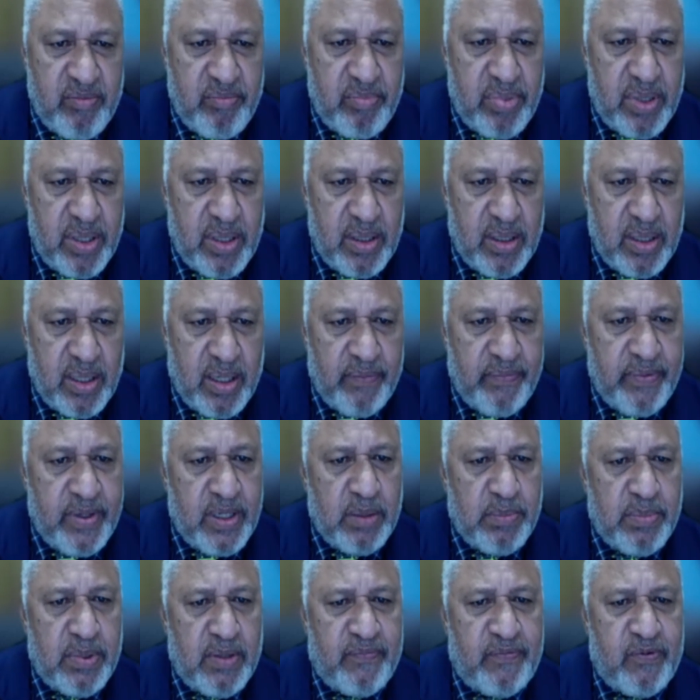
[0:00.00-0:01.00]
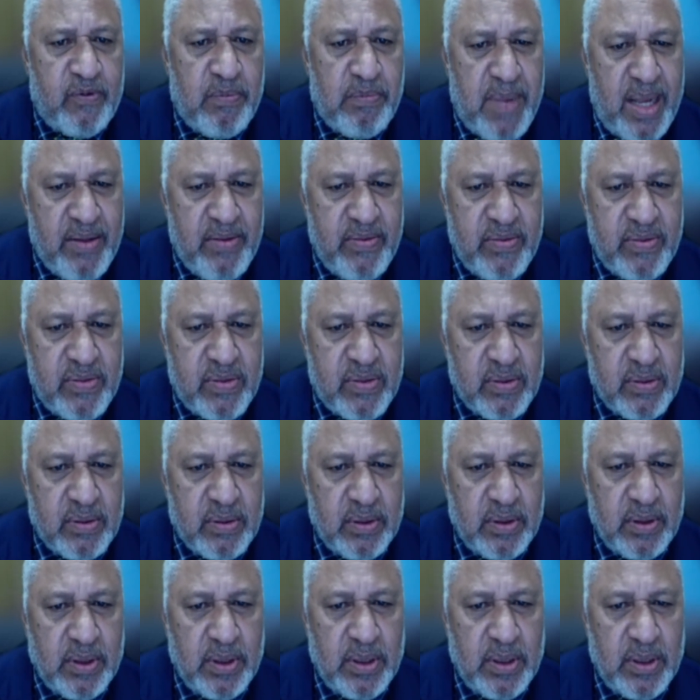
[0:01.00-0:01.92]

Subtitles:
have been available for months,